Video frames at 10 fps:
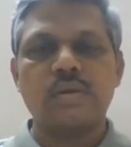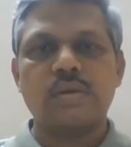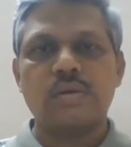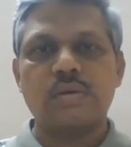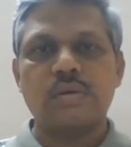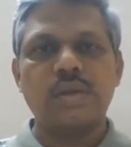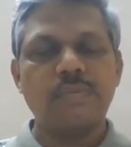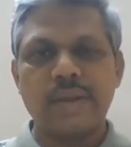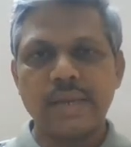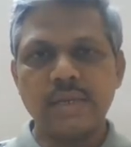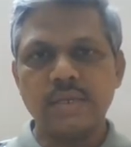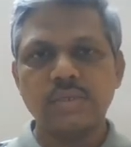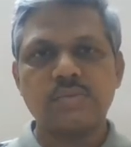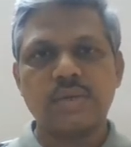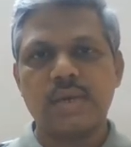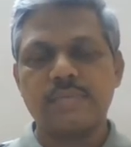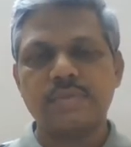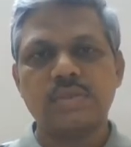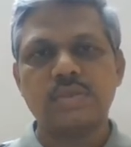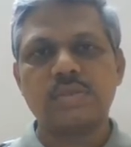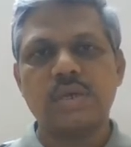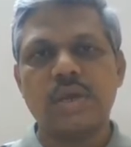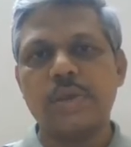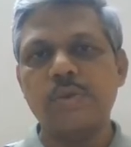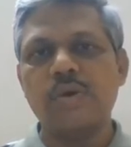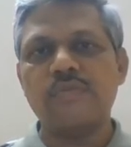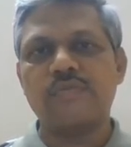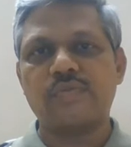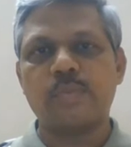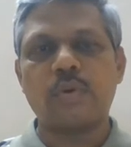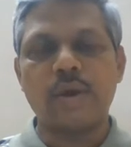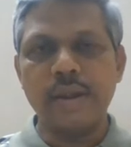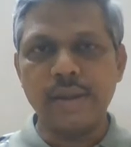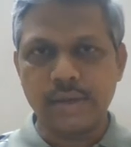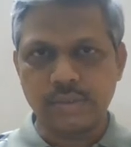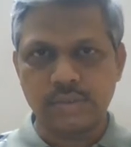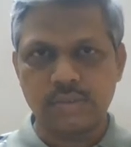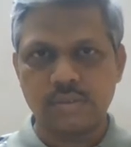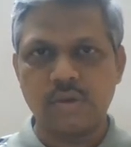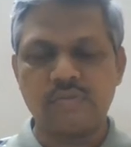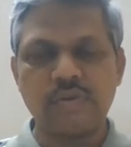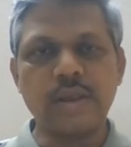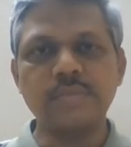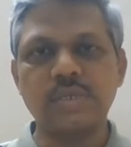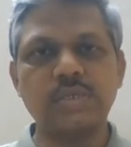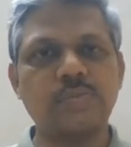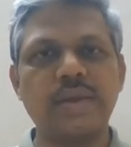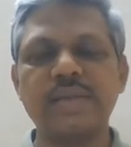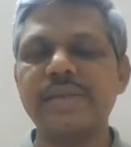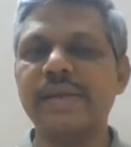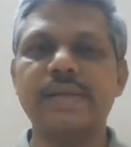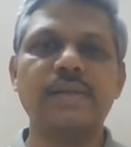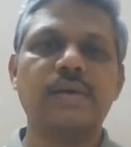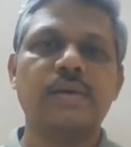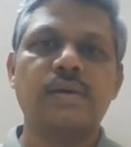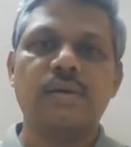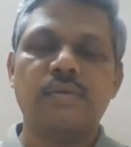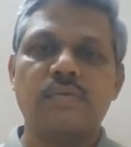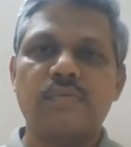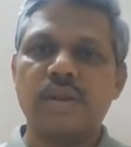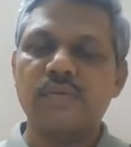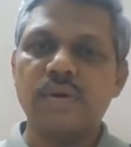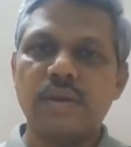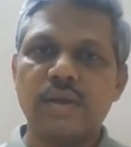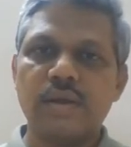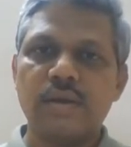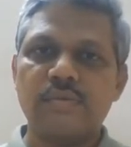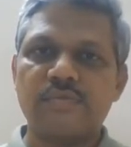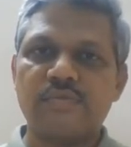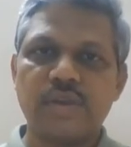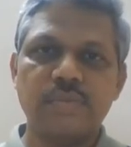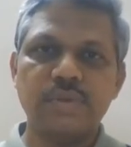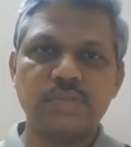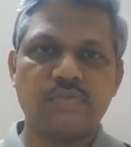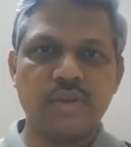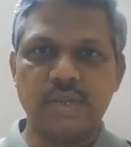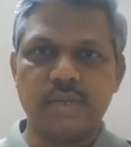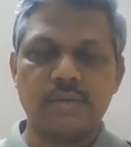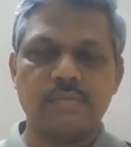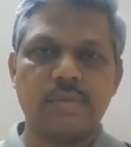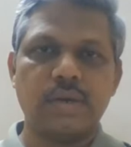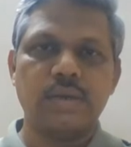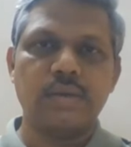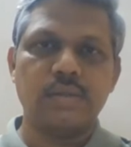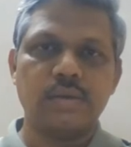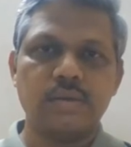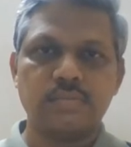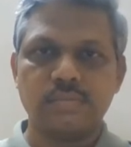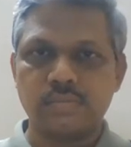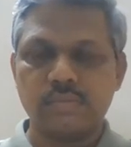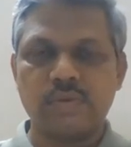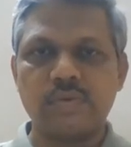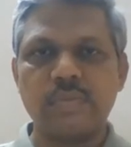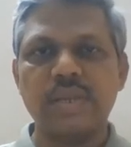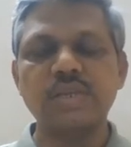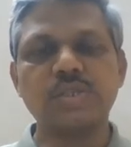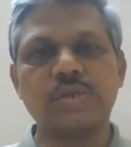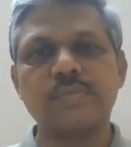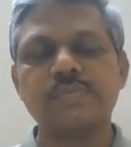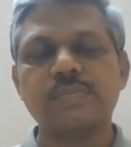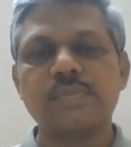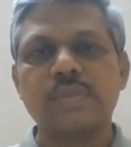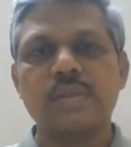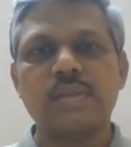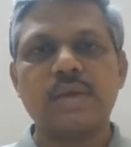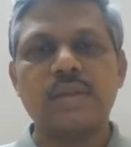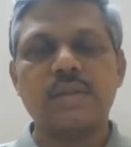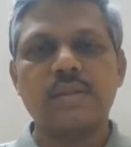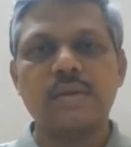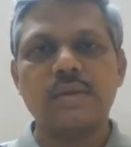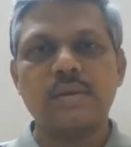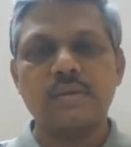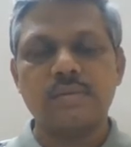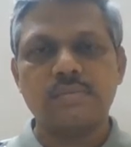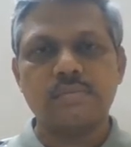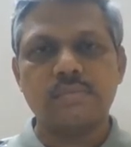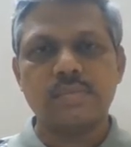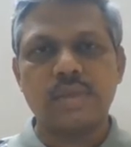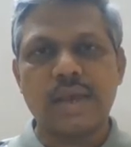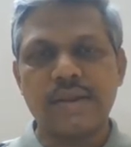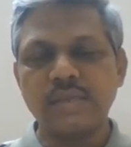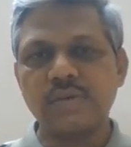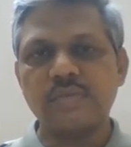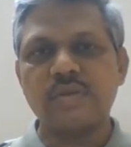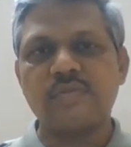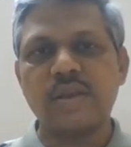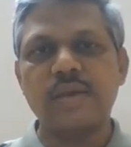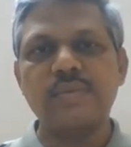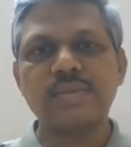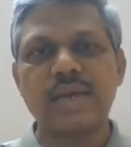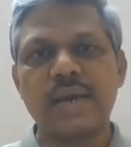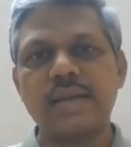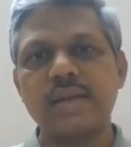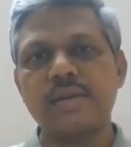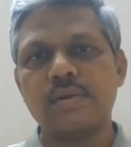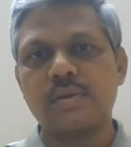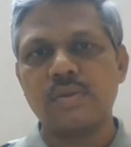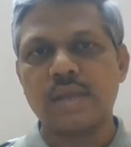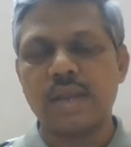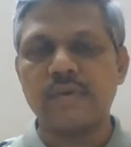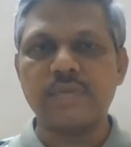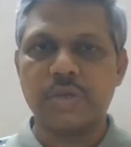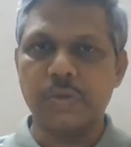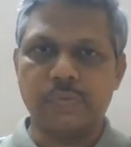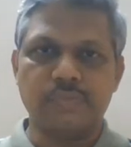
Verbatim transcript: Uh, in practice, what happens is a queue of pointers of frames is maintained whenever a frame is freed by the buffer manager, then the, the address of that frame is added to the end of the queue